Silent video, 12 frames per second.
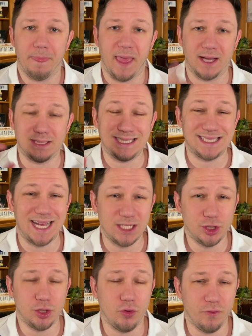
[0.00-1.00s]
And stay
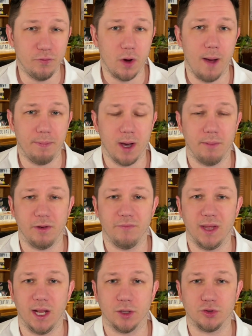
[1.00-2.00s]
tuned for upcoming
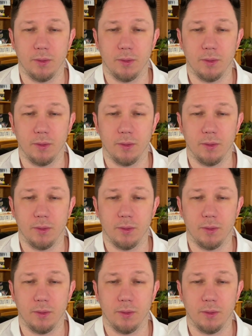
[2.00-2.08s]
videos.